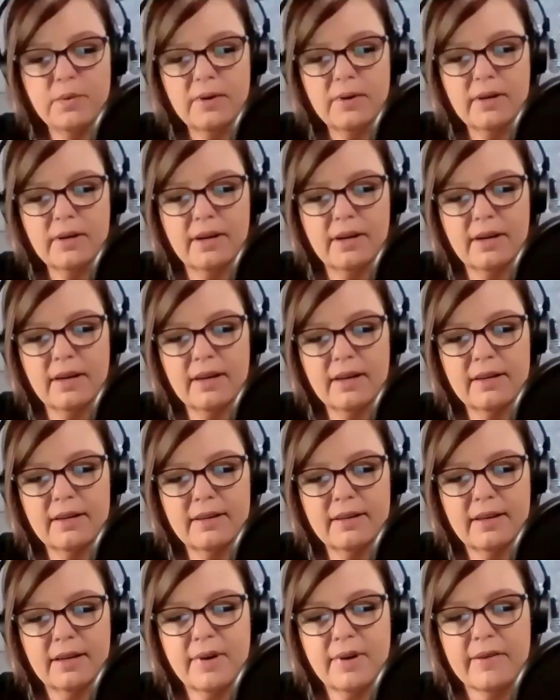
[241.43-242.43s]
were
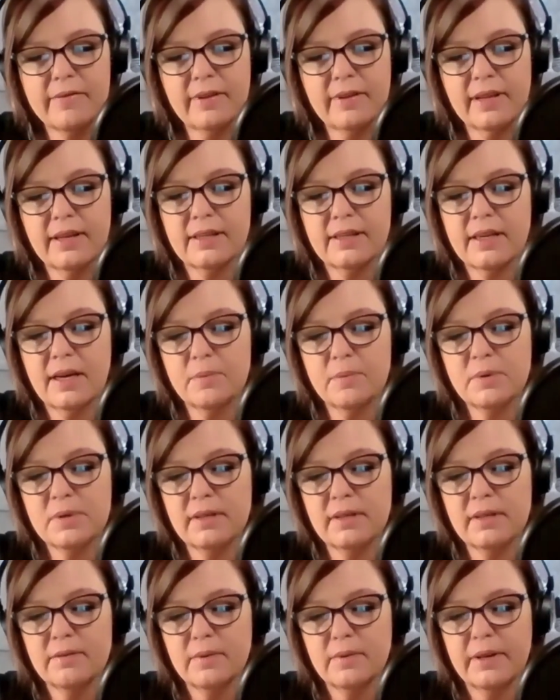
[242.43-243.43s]
on Unraveling
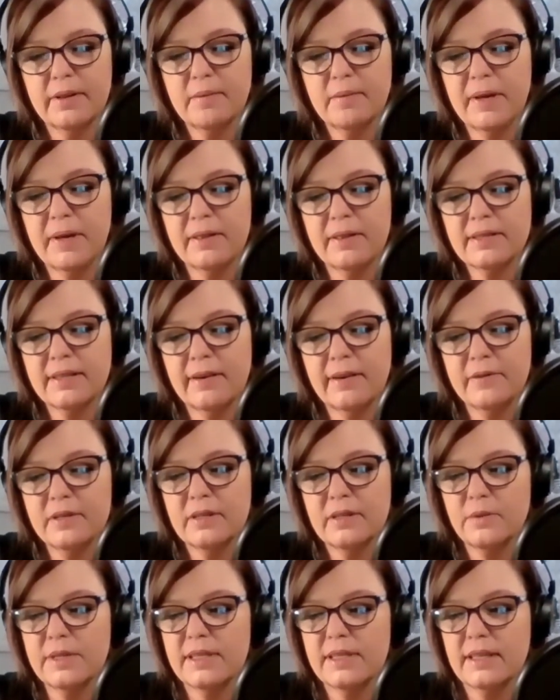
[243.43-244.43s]
Adoption with Beth
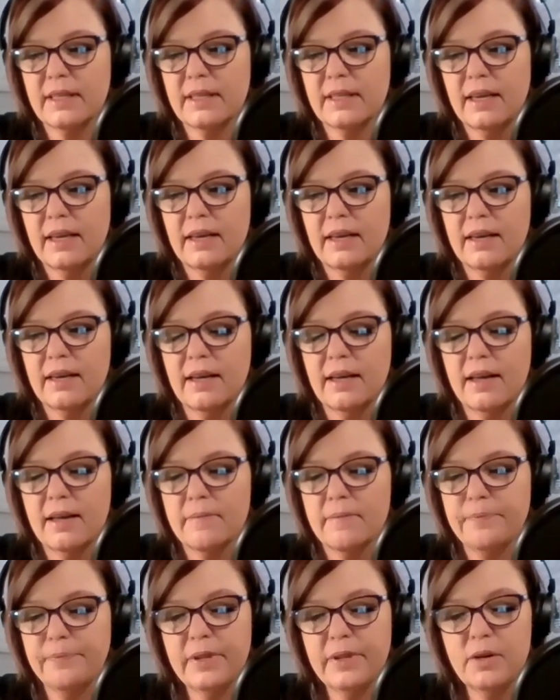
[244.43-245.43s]
Syverson recently,
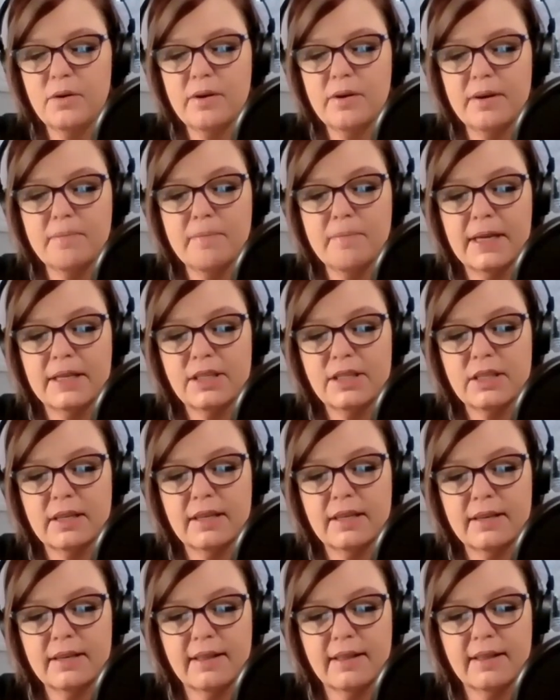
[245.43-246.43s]
and you had
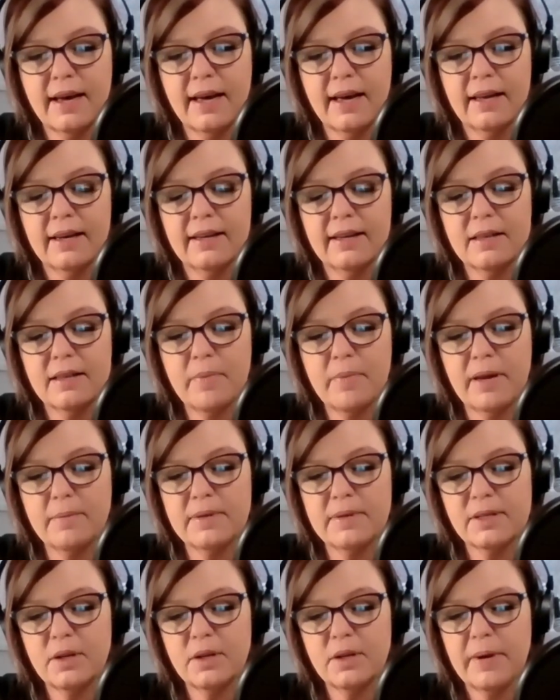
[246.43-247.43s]
mentioned that in the baby
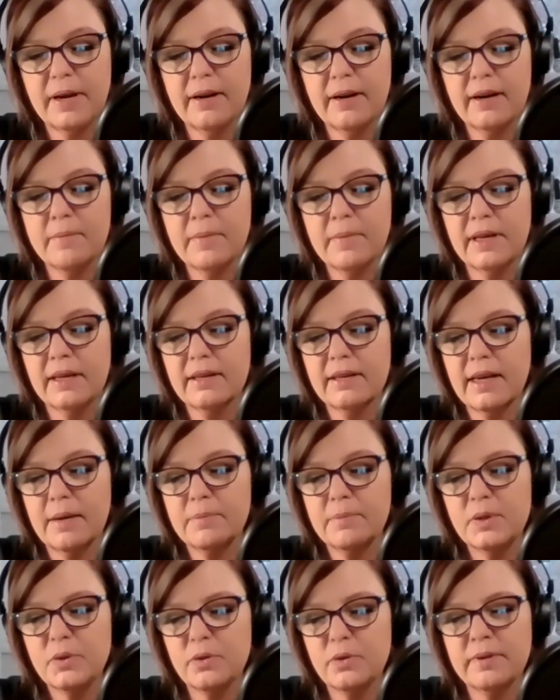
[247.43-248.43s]
scoop era, many
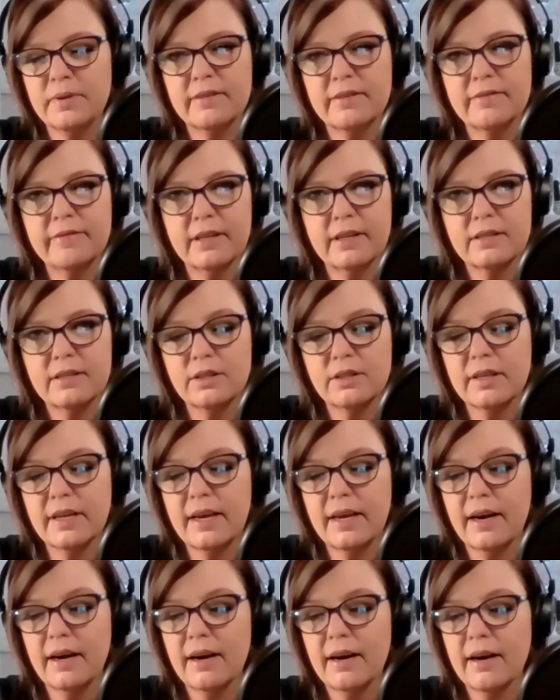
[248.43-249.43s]
adoptees were put in foster
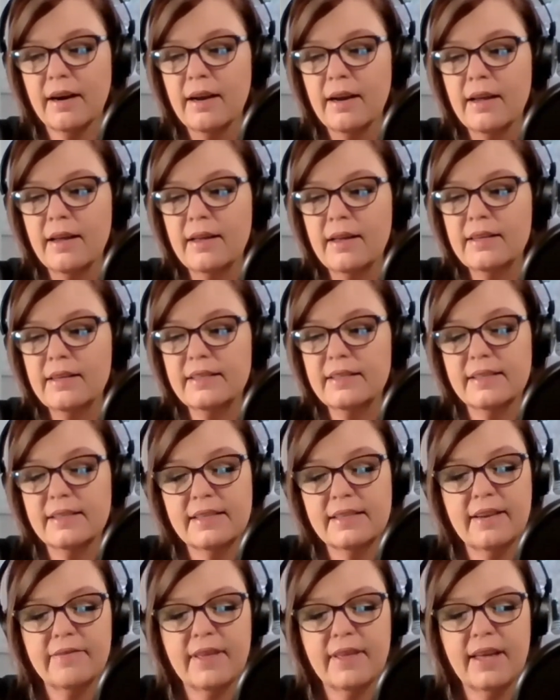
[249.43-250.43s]
care to
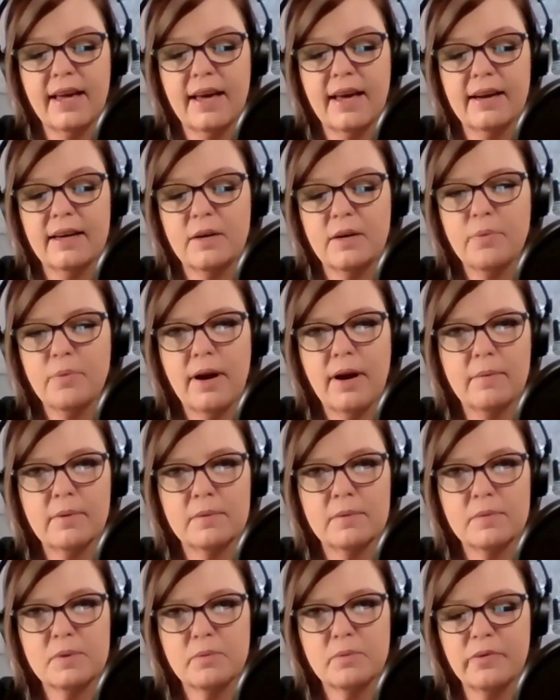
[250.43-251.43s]
see if they had any
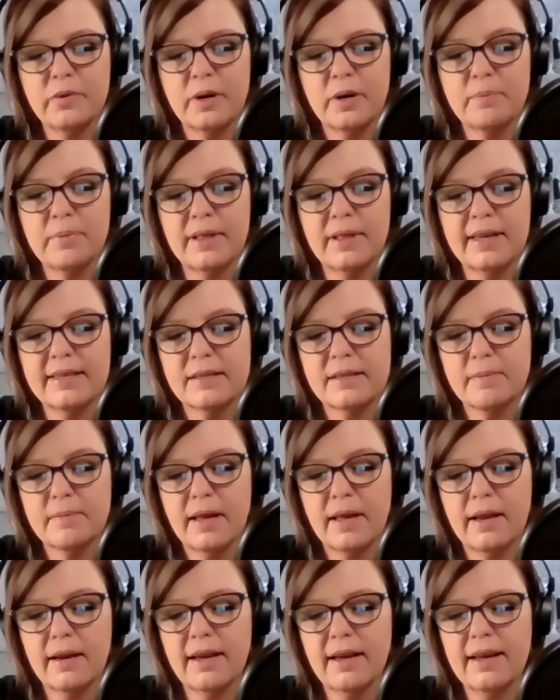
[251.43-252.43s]
problems before
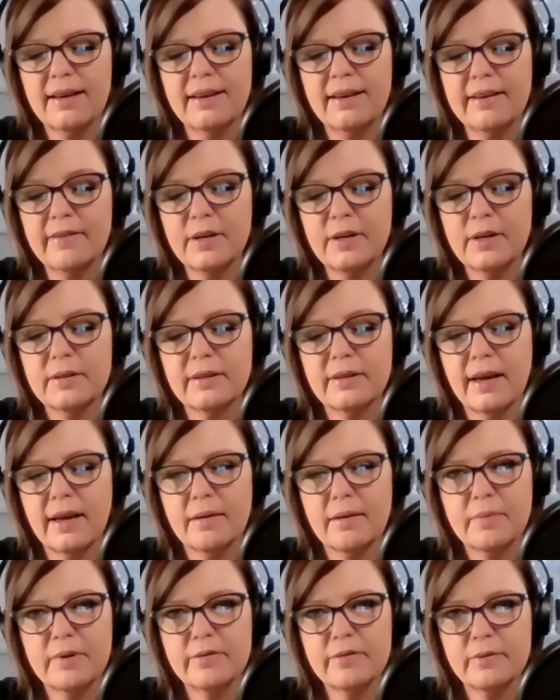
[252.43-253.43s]
placement. I had never heard
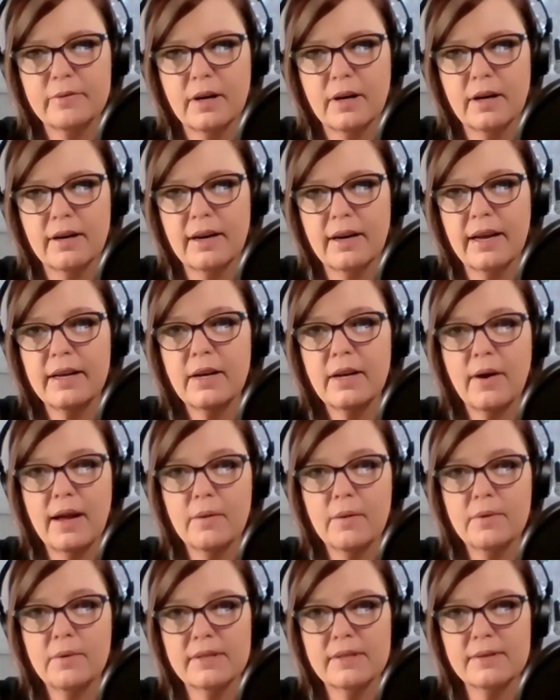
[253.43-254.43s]
that before. And I know
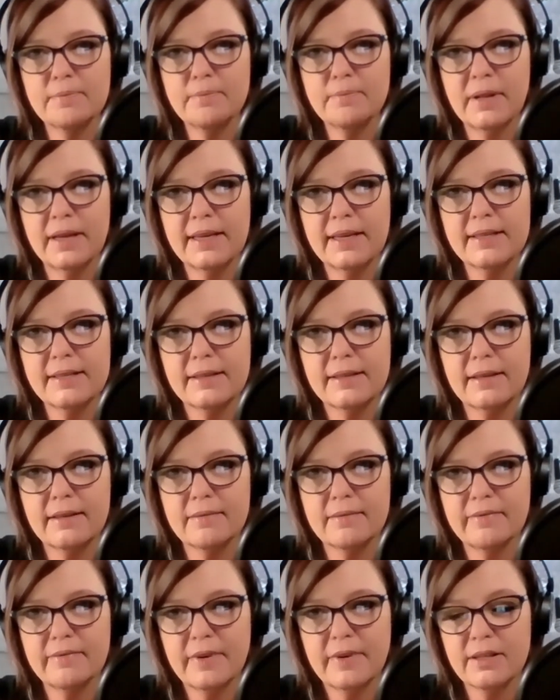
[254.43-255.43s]
I was placed
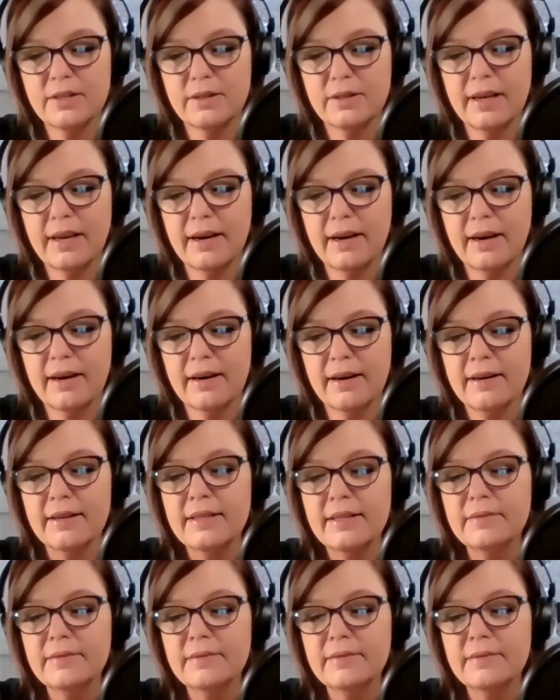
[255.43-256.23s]
in foster care